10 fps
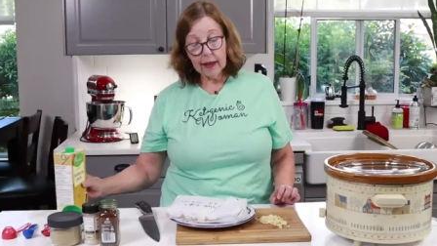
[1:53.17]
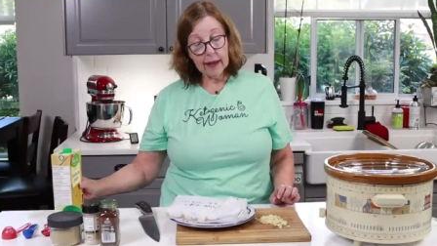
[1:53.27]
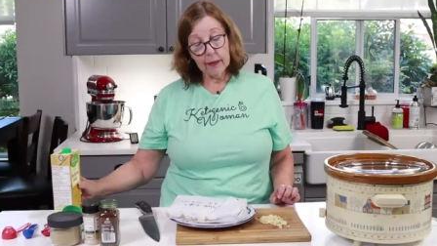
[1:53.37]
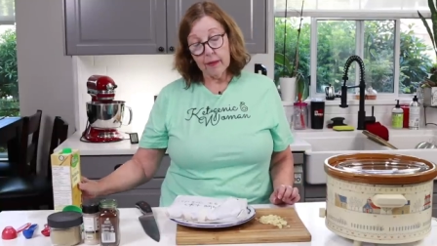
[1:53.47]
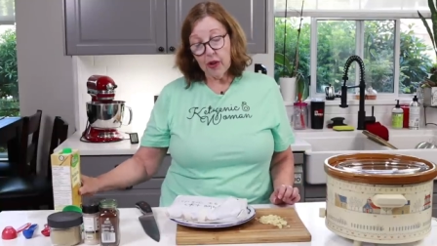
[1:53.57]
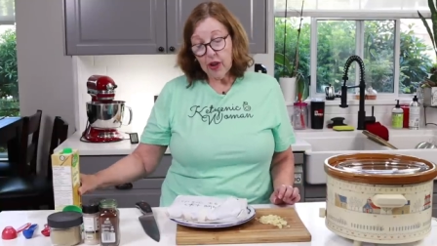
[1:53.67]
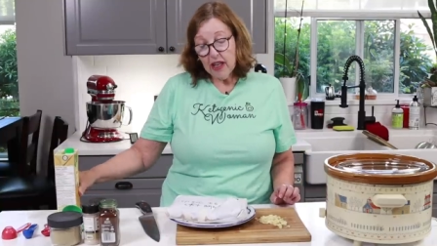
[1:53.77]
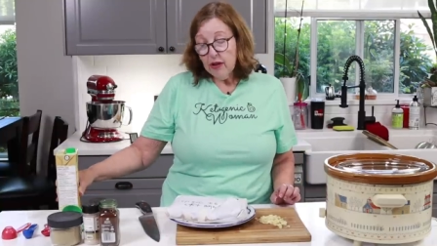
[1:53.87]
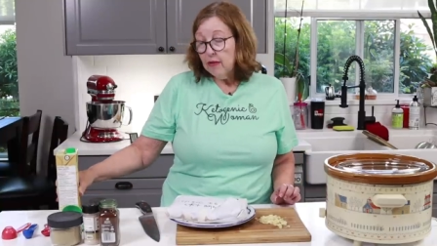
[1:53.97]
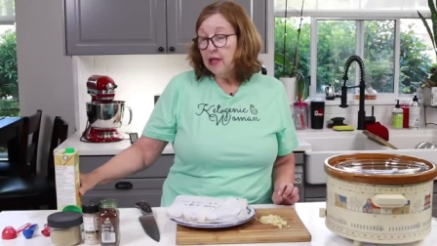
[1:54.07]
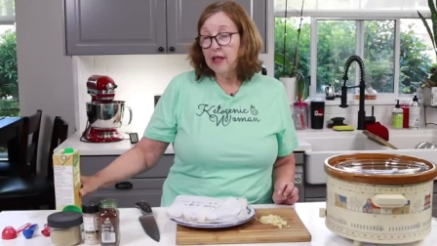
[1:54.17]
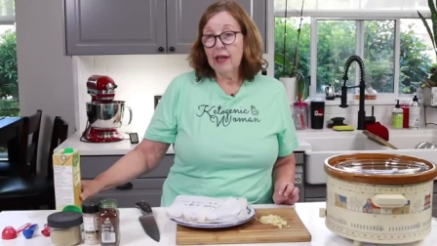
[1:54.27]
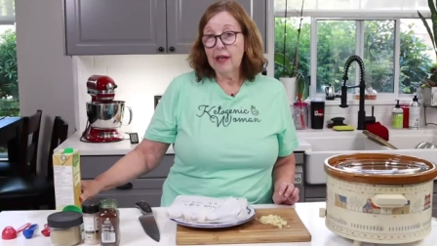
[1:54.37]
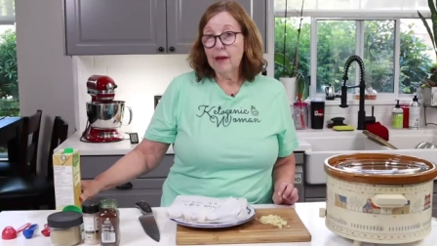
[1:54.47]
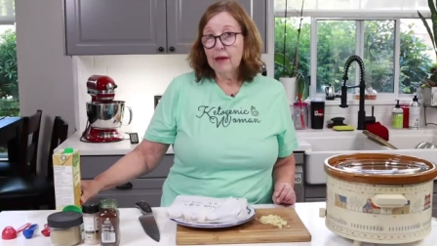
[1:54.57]
Um, you can
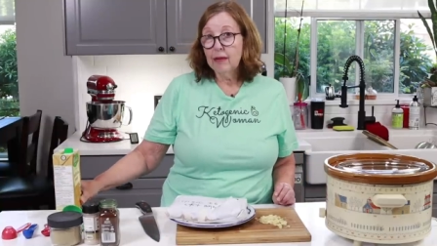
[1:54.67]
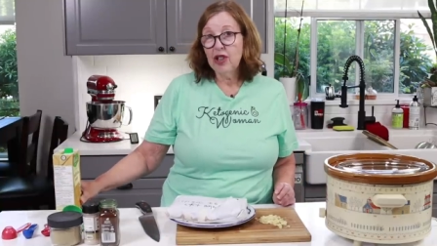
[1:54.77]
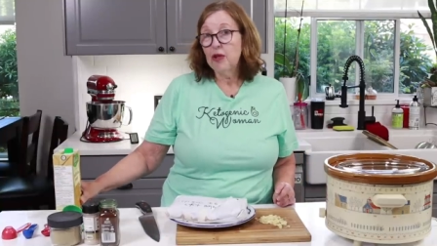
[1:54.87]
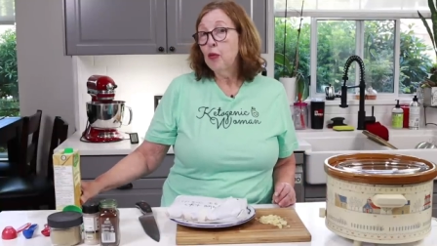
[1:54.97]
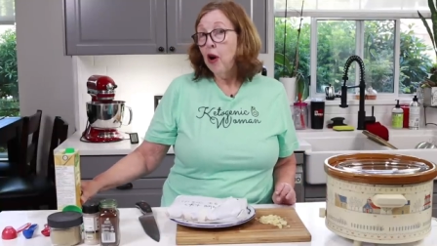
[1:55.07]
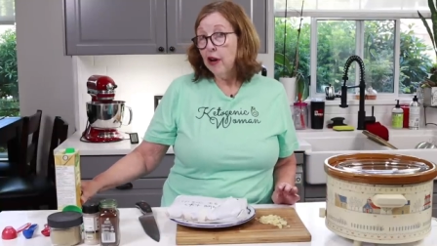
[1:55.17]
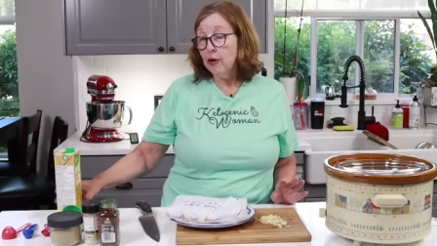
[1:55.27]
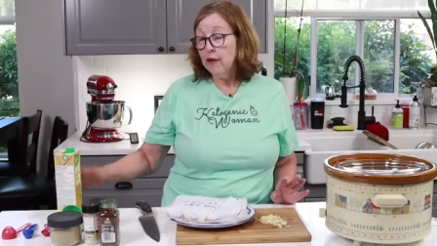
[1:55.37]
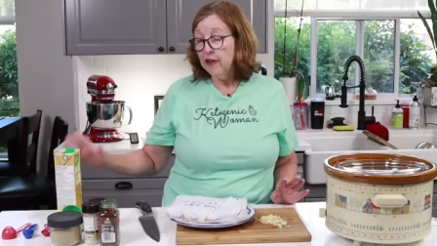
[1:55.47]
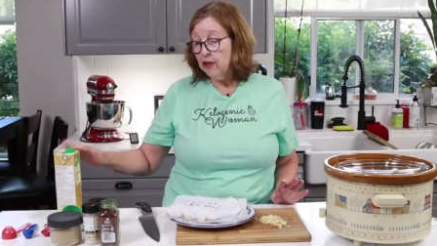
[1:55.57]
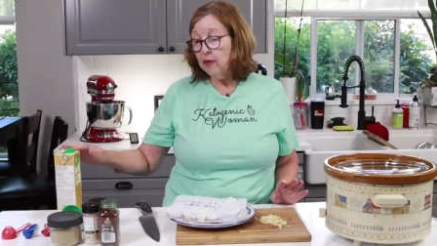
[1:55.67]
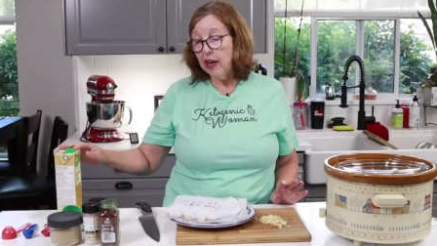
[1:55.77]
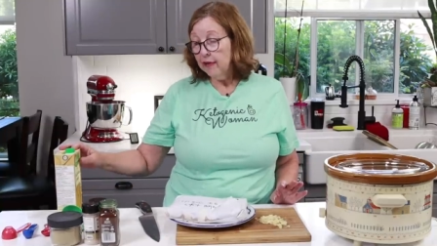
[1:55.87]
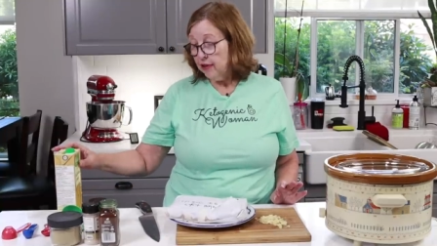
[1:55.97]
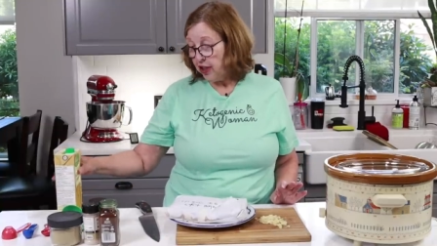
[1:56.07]
use uh, just water if you
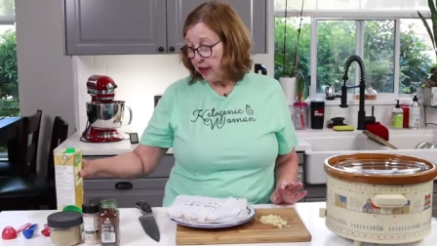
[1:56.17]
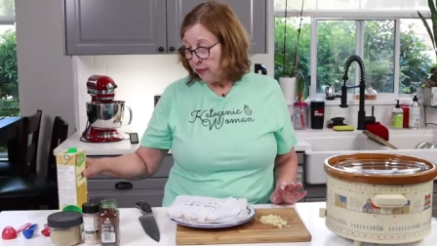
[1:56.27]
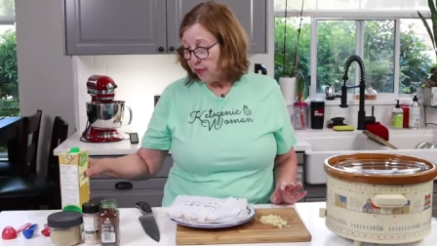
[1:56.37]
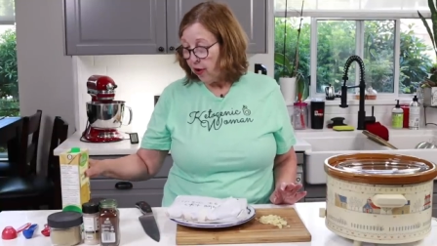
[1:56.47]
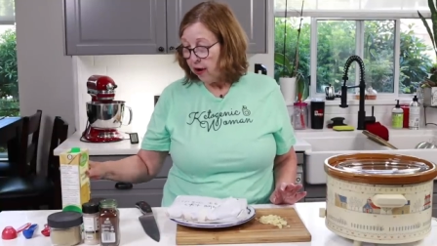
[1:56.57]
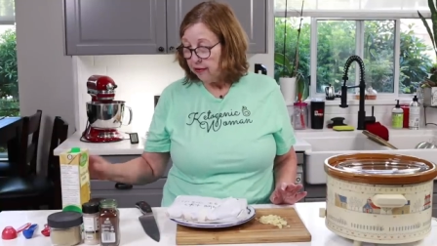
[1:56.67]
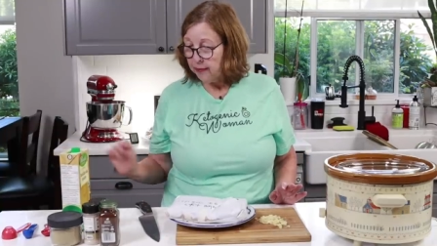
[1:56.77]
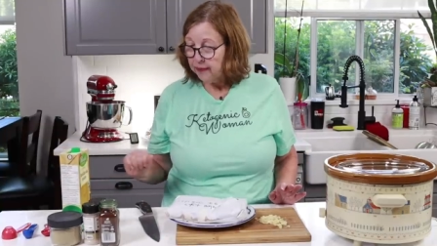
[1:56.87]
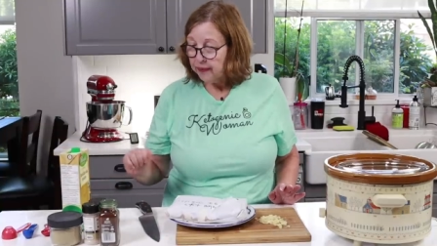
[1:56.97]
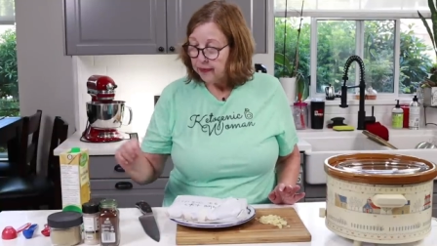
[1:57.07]
don't have chicken broth.